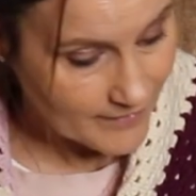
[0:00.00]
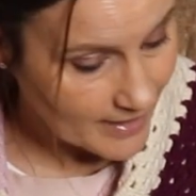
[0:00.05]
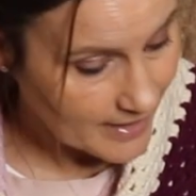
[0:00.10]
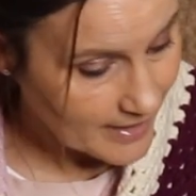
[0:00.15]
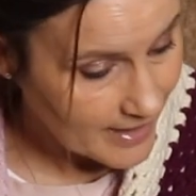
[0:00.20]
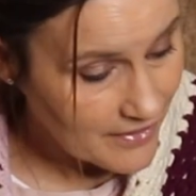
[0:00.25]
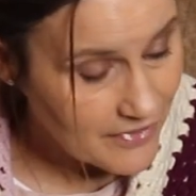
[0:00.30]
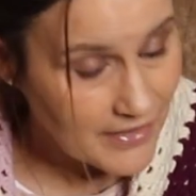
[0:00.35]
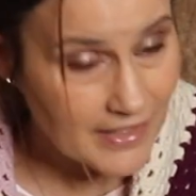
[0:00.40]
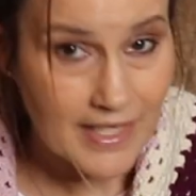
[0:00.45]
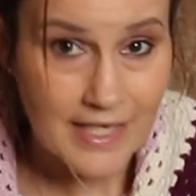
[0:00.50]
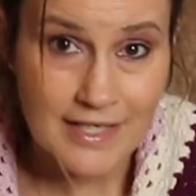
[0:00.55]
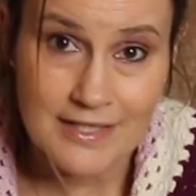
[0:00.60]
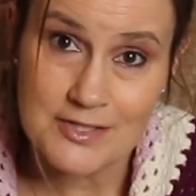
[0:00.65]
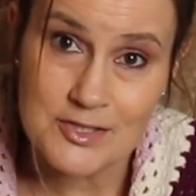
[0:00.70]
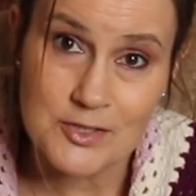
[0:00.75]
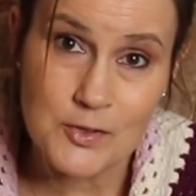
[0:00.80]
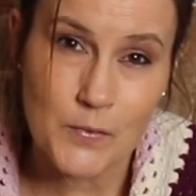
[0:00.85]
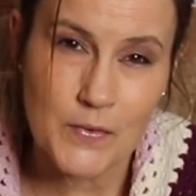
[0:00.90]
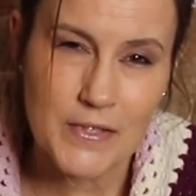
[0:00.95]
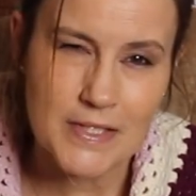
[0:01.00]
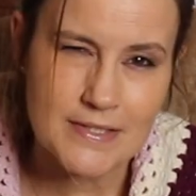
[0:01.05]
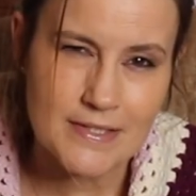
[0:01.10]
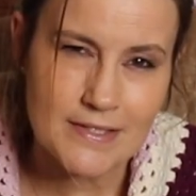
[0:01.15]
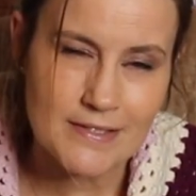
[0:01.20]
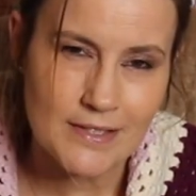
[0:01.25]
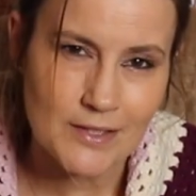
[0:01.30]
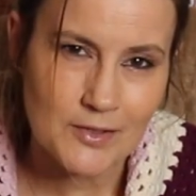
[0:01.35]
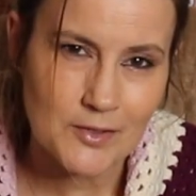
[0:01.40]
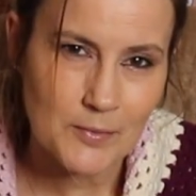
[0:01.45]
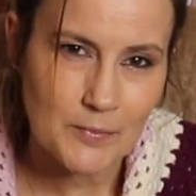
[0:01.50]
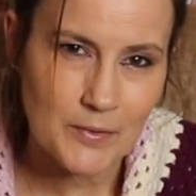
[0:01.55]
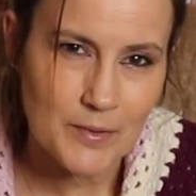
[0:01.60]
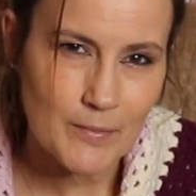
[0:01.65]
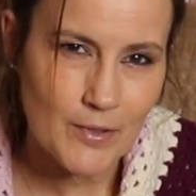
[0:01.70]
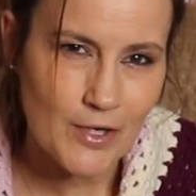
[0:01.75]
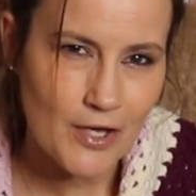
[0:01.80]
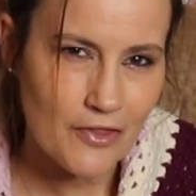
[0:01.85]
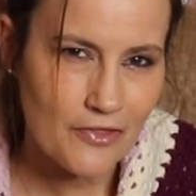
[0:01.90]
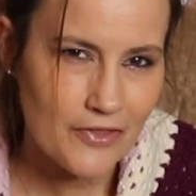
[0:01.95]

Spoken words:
And I think I can squeeze in a couple more